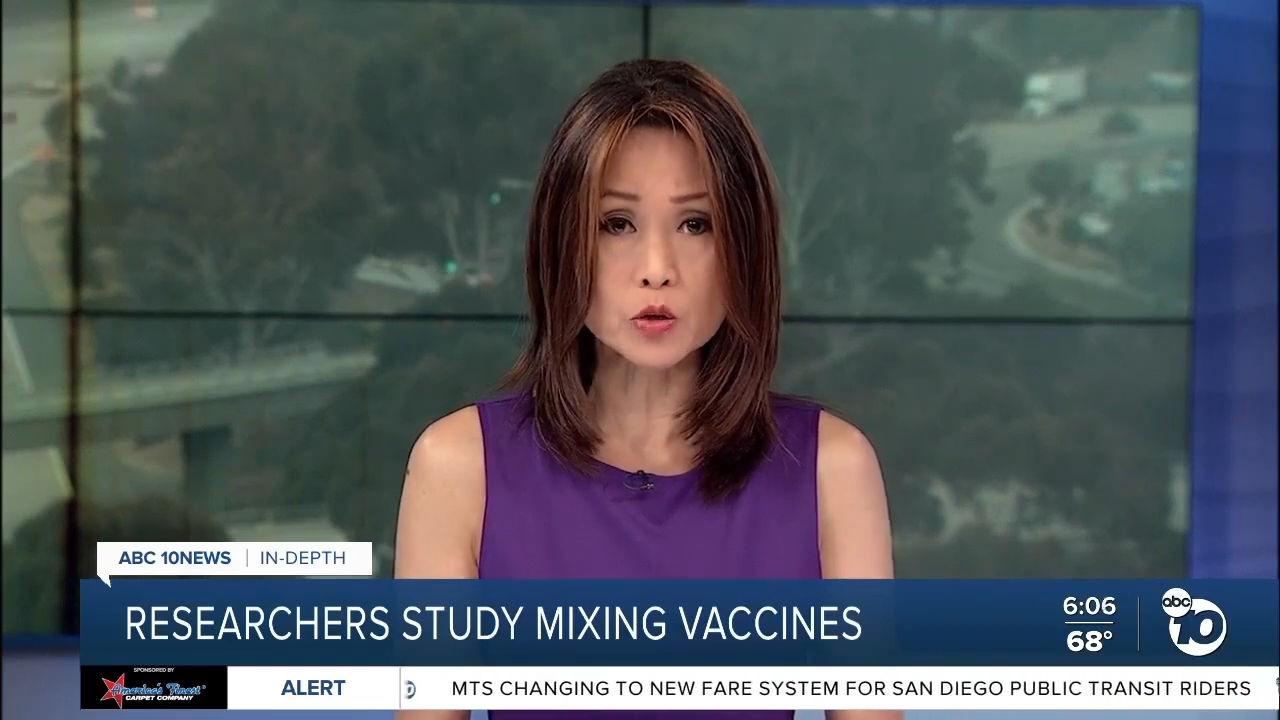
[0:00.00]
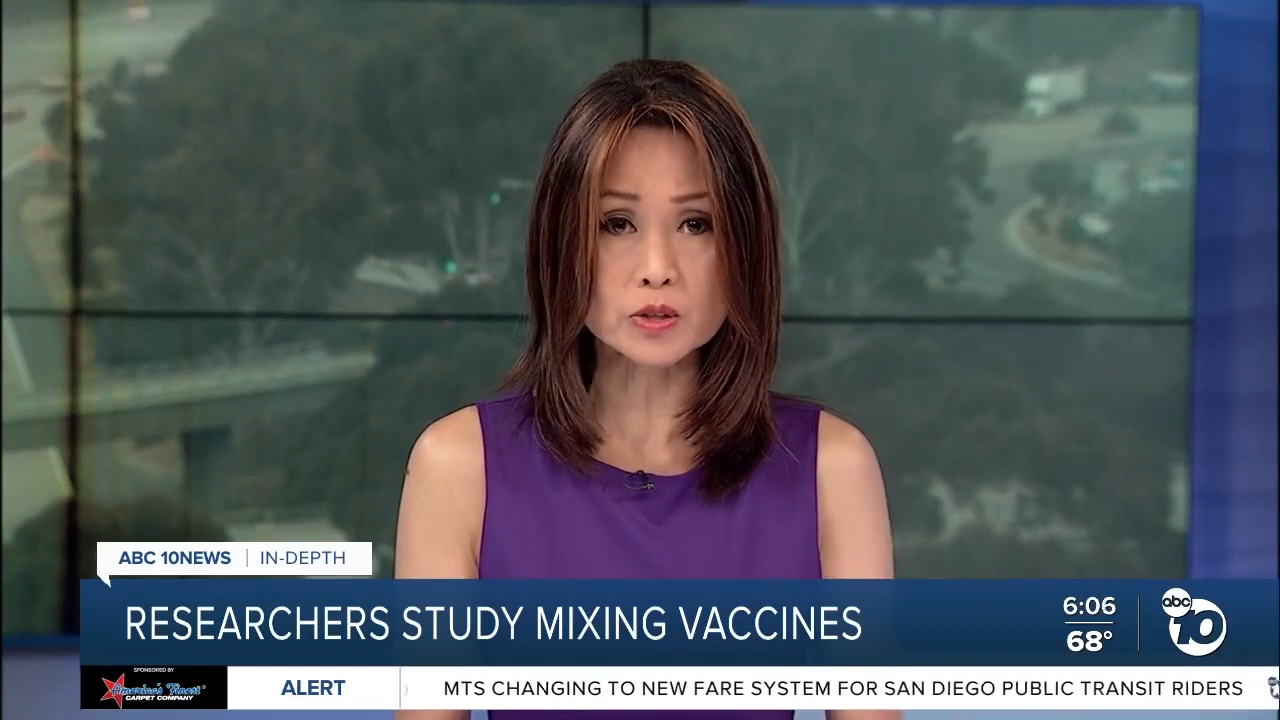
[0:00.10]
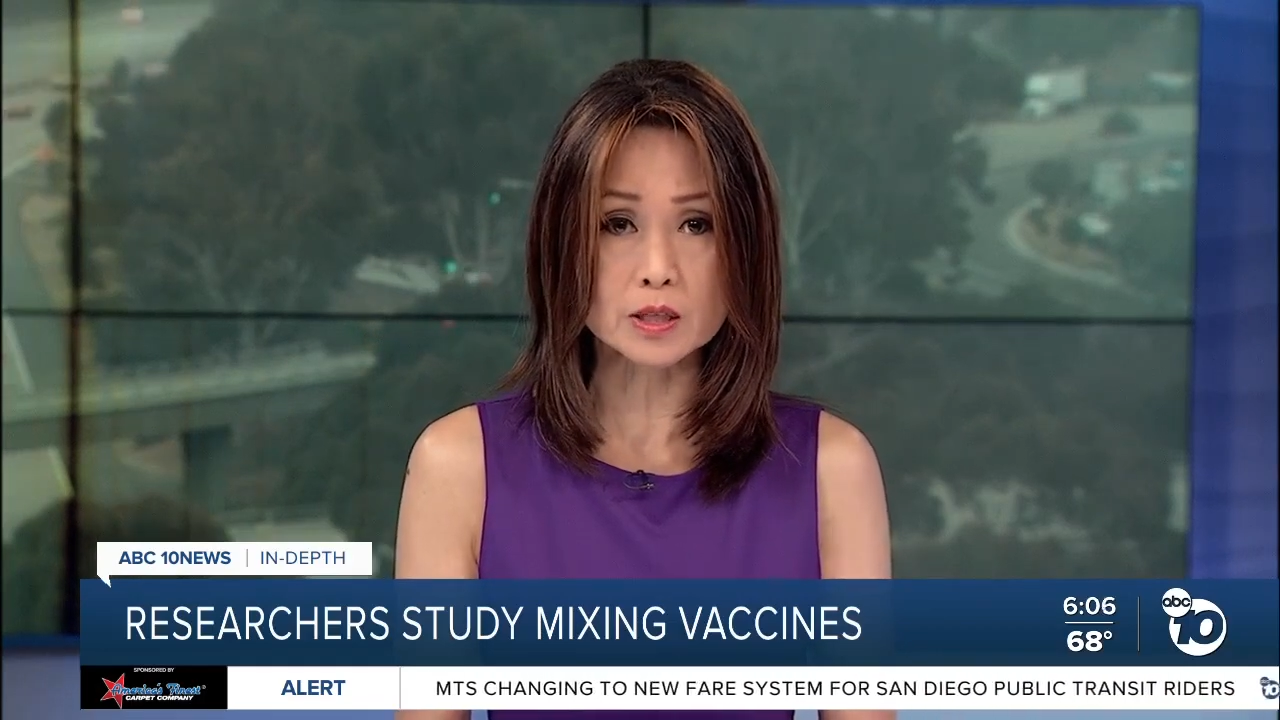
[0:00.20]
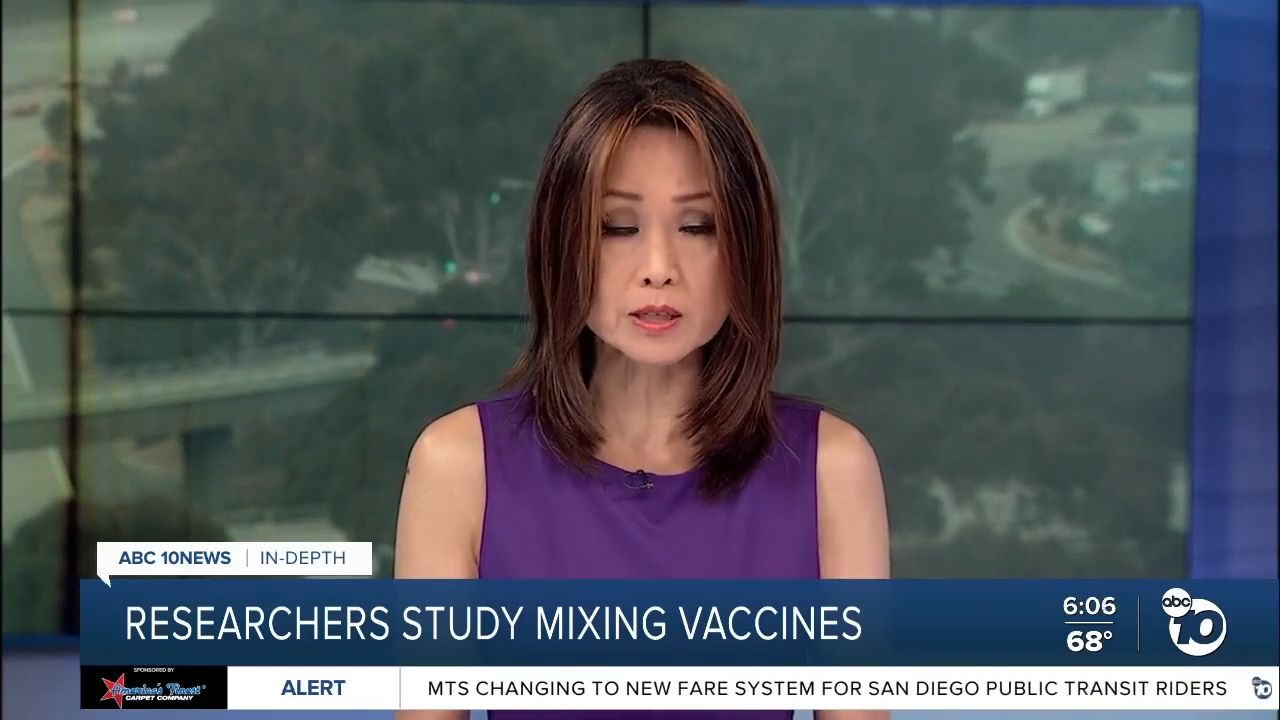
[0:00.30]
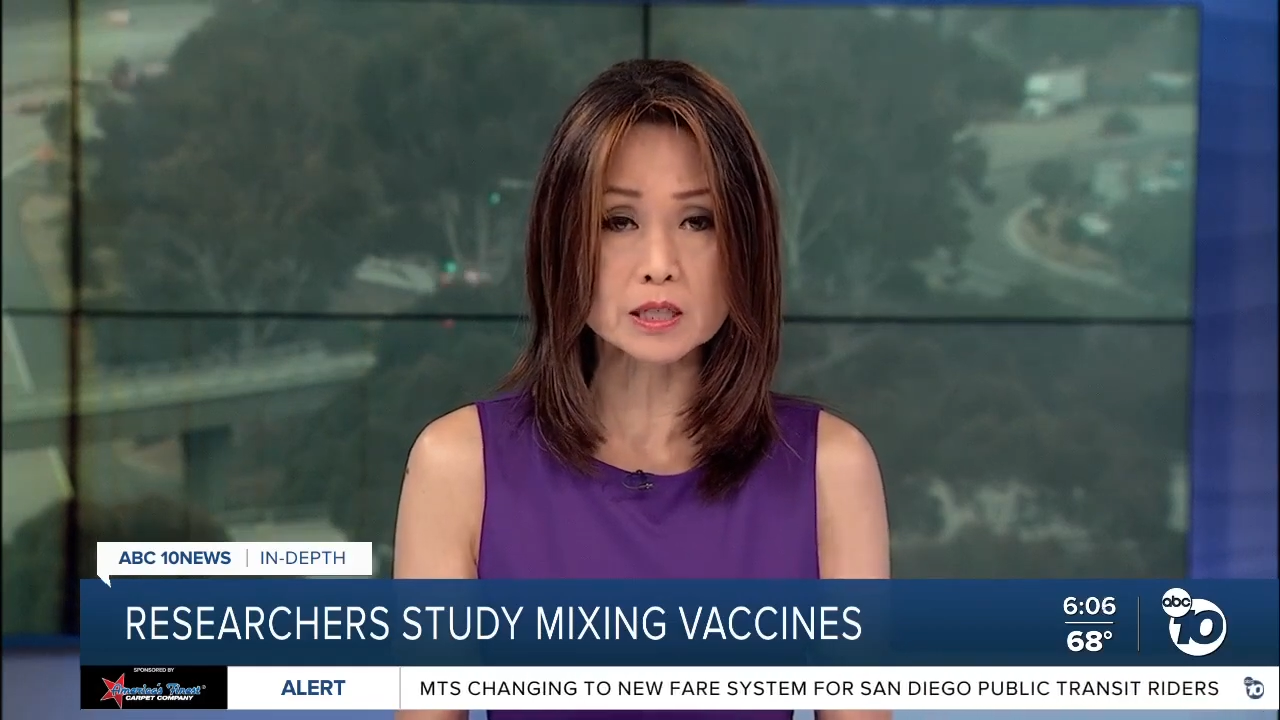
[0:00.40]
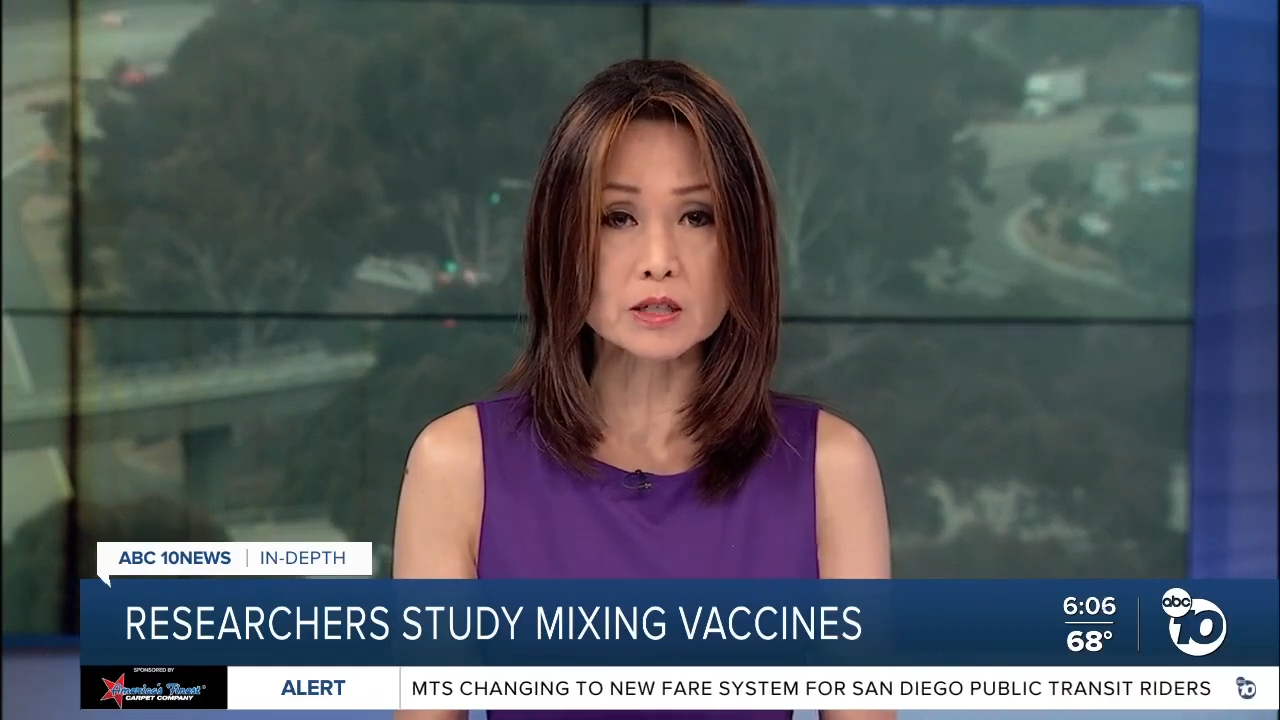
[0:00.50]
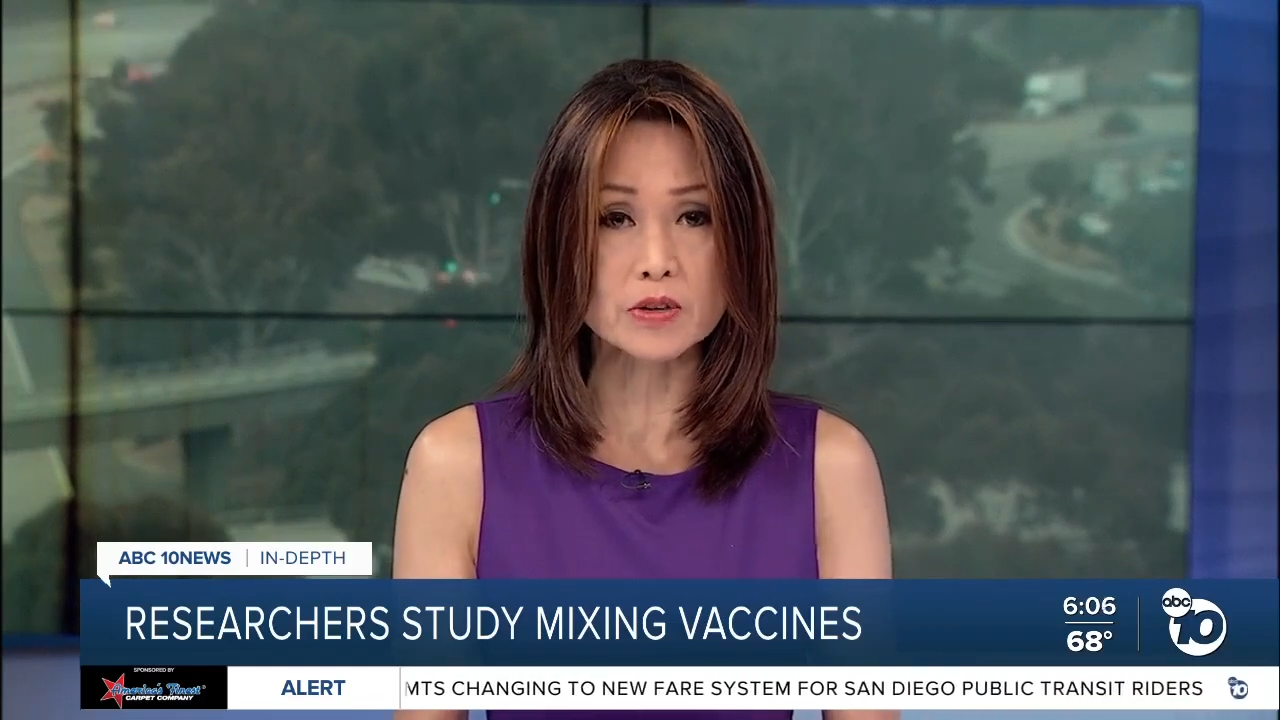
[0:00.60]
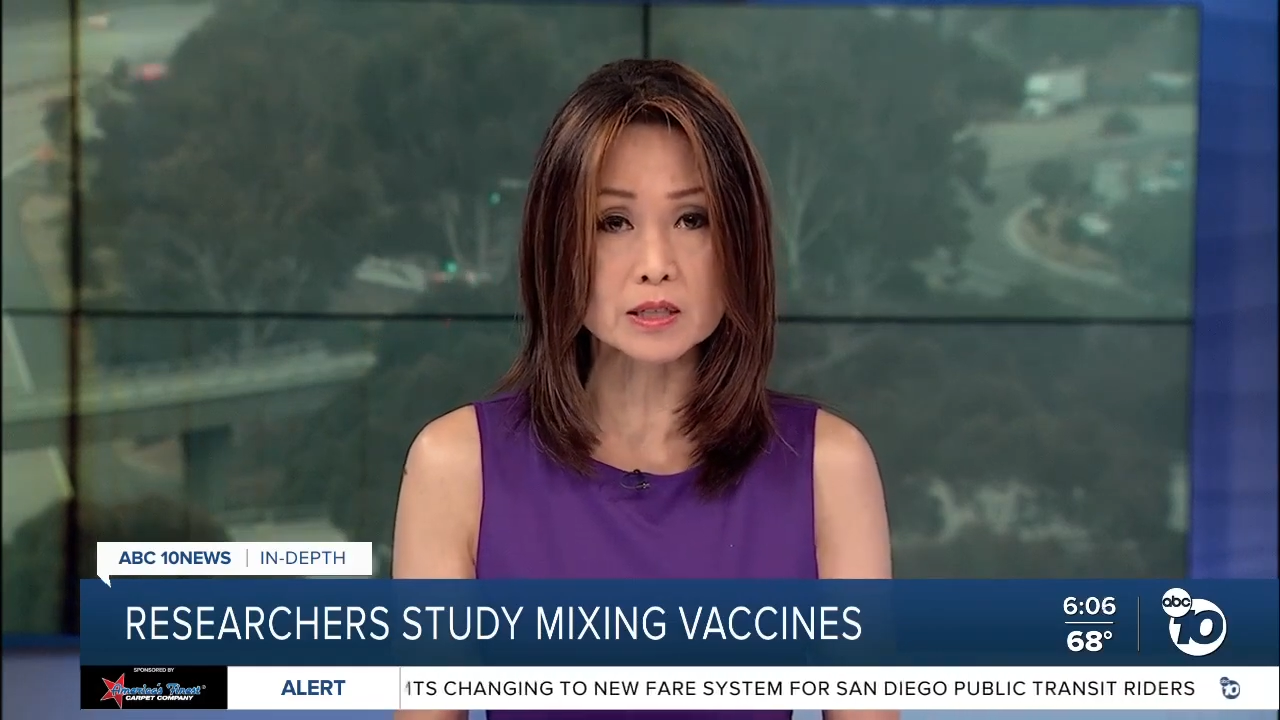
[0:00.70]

COVID 19